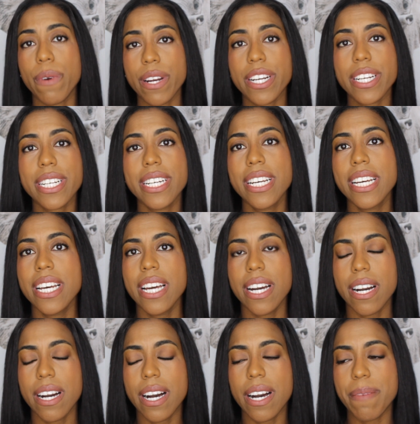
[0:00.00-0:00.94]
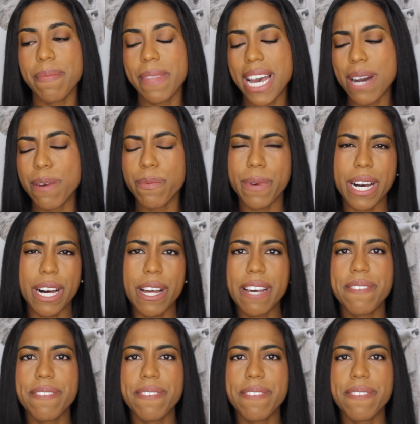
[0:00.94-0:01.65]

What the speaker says: work that well.